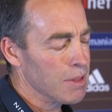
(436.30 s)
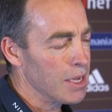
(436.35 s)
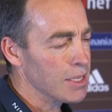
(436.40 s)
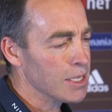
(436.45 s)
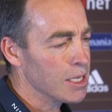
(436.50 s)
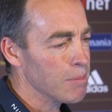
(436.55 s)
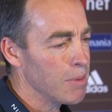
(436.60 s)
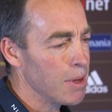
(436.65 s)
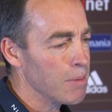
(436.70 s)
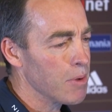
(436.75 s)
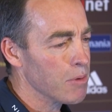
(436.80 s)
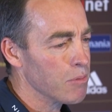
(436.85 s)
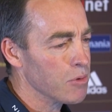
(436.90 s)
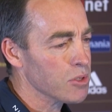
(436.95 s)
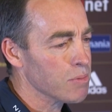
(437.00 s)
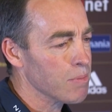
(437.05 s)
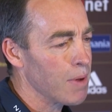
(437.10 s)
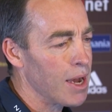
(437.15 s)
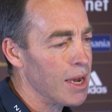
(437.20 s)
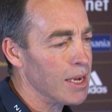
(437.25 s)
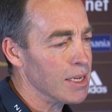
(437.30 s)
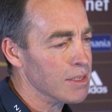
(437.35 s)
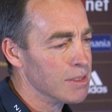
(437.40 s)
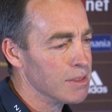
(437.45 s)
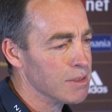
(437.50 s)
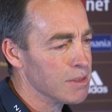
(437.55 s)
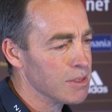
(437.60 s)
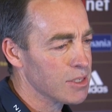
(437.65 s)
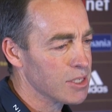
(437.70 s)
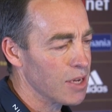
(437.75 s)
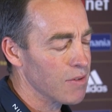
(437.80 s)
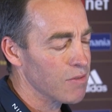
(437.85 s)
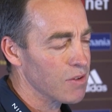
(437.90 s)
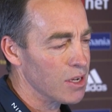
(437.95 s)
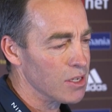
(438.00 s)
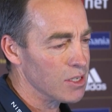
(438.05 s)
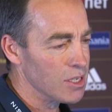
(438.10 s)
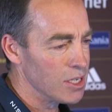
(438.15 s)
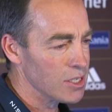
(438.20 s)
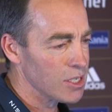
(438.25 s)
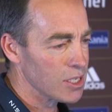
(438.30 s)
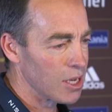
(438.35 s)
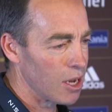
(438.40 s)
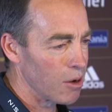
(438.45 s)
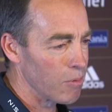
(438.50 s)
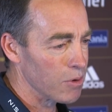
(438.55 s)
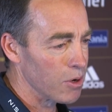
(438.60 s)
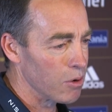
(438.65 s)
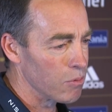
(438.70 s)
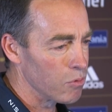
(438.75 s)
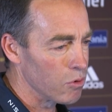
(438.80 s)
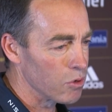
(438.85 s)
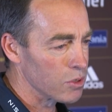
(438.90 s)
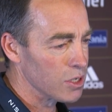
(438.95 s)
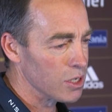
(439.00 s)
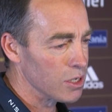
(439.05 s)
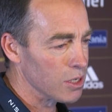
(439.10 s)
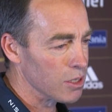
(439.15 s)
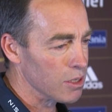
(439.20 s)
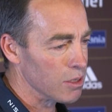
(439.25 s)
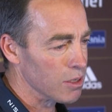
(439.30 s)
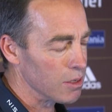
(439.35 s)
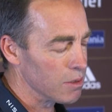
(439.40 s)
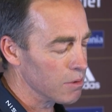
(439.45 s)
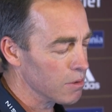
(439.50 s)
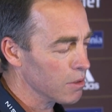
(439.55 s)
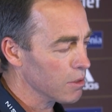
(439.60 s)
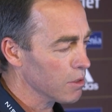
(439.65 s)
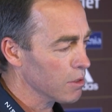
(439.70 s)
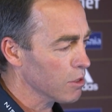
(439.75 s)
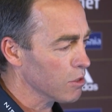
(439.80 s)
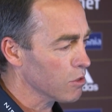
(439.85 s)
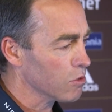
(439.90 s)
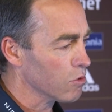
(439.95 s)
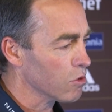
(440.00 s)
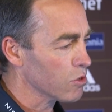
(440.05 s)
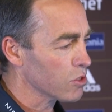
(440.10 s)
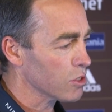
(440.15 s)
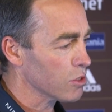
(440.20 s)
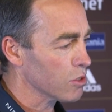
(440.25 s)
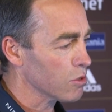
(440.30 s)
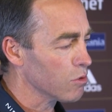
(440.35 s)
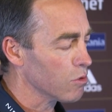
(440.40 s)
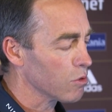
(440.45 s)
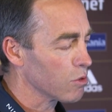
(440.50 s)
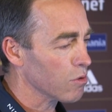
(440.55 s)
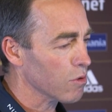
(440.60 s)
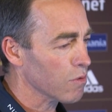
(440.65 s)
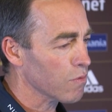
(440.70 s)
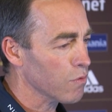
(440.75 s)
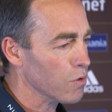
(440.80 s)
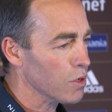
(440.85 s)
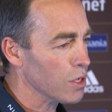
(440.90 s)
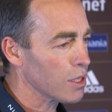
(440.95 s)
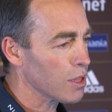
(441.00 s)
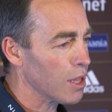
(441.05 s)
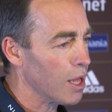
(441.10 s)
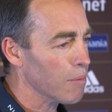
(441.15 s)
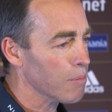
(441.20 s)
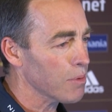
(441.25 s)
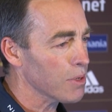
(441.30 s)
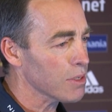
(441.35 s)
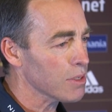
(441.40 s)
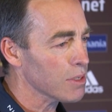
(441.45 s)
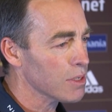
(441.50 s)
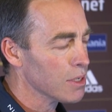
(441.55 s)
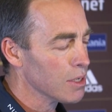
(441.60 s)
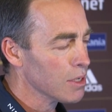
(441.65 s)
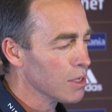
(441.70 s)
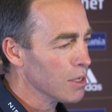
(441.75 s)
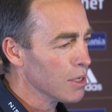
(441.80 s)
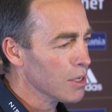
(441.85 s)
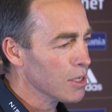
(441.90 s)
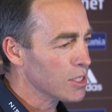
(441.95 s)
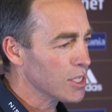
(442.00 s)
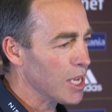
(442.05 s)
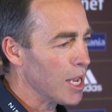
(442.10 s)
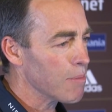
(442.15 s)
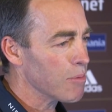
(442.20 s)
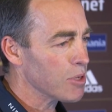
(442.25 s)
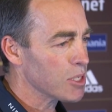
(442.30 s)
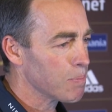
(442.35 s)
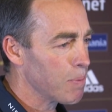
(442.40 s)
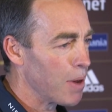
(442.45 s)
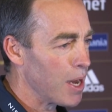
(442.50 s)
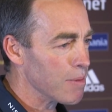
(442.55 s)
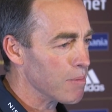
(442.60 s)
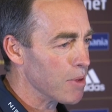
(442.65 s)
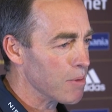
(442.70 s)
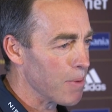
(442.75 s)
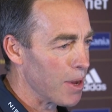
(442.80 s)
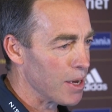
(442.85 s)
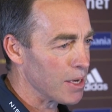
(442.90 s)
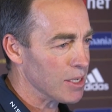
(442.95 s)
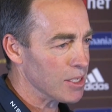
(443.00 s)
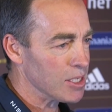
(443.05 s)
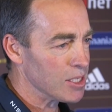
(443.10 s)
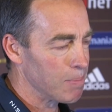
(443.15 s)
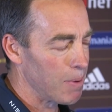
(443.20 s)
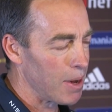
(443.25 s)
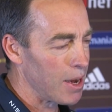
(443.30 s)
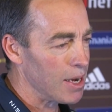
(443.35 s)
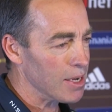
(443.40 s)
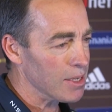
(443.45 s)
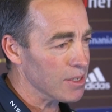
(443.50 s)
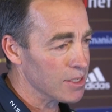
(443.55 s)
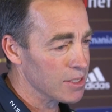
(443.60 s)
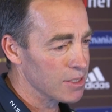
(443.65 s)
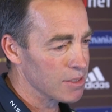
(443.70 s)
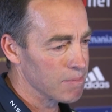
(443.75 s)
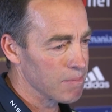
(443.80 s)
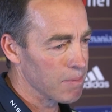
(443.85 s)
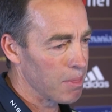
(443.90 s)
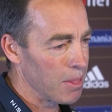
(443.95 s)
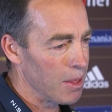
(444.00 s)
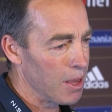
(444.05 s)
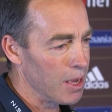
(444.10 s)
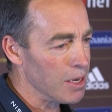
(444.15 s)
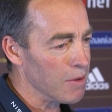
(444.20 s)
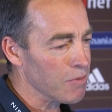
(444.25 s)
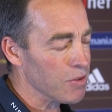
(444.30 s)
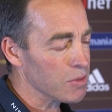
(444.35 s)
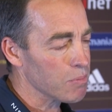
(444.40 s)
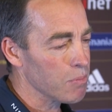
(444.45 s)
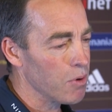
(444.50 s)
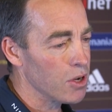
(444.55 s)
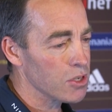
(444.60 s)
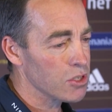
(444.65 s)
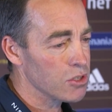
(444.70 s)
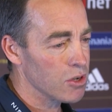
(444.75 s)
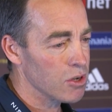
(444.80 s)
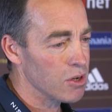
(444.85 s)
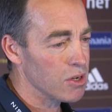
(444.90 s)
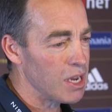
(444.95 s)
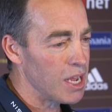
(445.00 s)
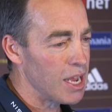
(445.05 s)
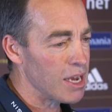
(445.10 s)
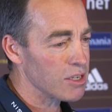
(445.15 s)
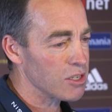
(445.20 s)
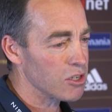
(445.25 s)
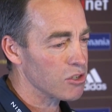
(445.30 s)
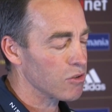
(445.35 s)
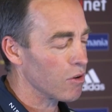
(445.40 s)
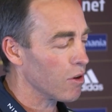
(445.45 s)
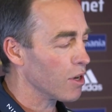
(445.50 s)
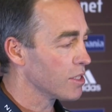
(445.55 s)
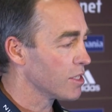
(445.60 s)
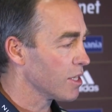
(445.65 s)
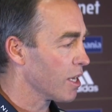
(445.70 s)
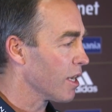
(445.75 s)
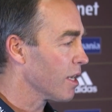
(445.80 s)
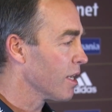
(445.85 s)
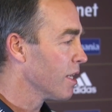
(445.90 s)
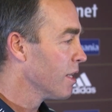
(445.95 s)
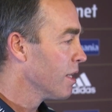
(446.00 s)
commitment was made 17 years ago when I walked into the doors of the Hawthorn Footy Club, and Sam has paid me back in spades. And if it's my turn now to try to